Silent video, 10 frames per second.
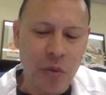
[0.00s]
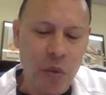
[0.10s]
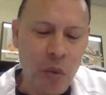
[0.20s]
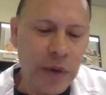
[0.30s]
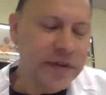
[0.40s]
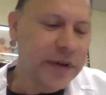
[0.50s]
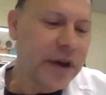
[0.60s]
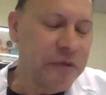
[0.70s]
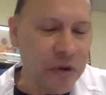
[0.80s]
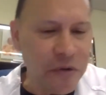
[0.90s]
once
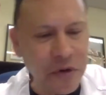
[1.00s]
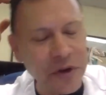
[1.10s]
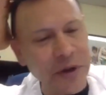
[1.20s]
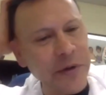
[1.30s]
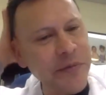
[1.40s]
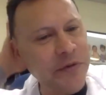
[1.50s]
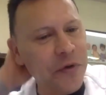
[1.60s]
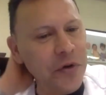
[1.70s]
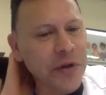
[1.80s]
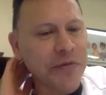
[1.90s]
again, from
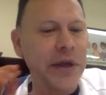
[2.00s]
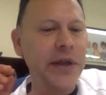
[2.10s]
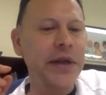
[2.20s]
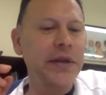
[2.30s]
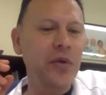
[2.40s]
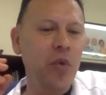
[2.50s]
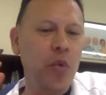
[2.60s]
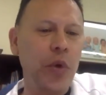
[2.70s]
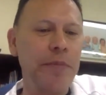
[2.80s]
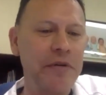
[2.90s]
the beginning,
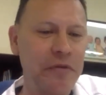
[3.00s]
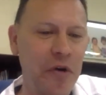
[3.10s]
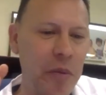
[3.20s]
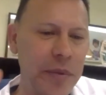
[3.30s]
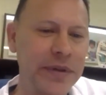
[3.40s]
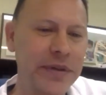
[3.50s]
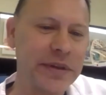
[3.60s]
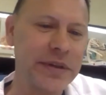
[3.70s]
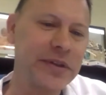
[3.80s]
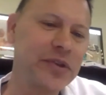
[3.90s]
we performed
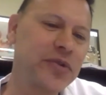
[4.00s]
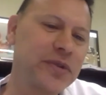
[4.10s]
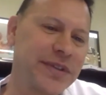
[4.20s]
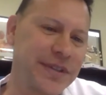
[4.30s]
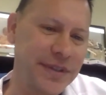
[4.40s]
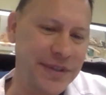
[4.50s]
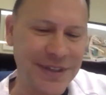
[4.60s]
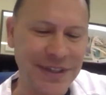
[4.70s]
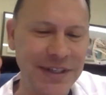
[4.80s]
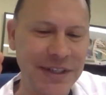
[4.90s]

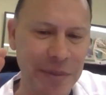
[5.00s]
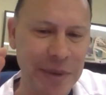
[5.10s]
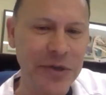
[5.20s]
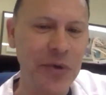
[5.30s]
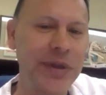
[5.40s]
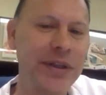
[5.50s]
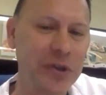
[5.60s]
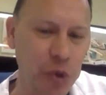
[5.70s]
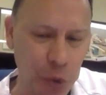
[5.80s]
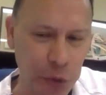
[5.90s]
systematically
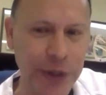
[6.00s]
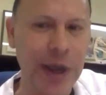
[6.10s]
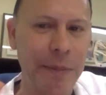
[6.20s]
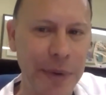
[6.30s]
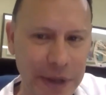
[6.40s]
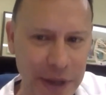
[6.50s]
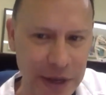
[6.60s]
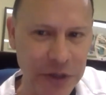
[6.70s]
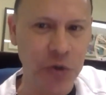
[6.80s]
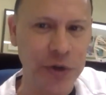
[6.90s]
3
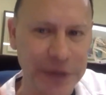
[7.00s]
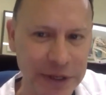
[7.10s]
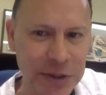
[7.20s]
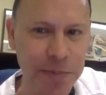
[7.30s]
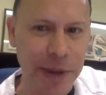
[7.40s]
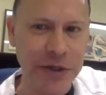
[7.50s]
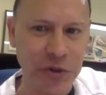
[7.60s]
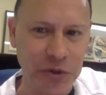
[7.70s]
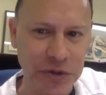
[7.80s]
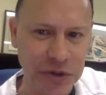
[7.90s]
applications in these
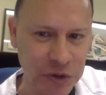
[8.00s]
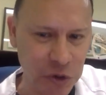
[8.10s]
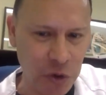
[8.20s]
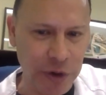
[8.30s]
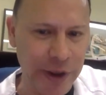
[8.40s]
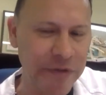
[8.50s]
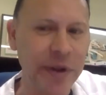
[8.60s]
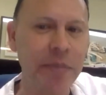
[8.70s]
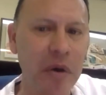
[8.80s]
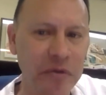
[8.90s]
patients. So
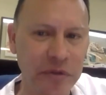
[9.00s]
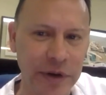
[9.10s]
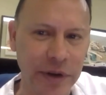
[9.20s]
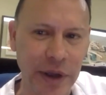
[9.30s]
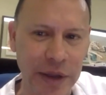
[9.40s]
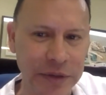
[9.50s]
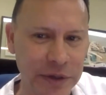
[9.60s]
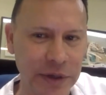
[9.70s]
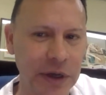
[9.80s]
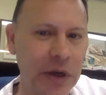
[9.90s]
every monthly
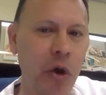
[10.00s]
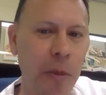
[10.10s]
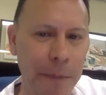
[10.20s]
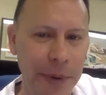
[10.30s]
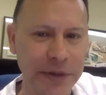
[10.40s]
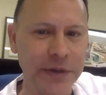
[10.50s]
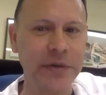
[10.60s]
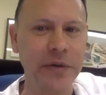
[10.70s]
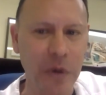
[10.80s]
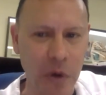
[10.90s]
until completed
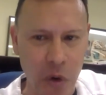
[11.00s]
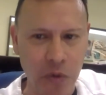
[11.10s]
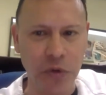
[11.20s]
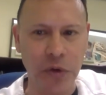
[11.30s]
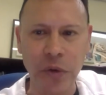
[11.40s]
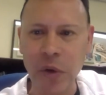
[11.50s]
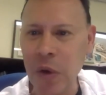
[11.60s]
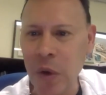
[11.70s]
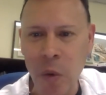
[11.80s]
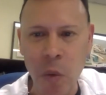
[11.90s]
closure
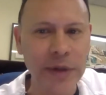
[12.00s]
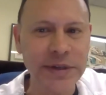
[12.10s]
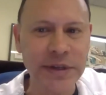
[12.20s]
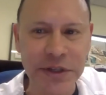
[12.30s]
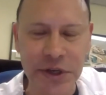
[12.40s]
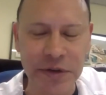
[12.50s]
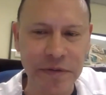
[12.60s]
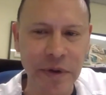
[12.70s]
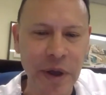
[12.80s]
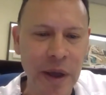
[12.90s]
was
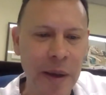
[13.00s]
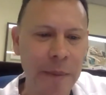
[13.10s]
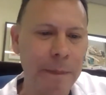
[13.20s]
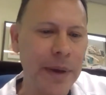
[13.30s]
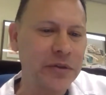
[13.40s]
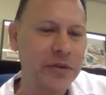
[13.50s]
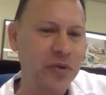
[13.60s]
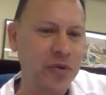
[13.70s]
achieved. But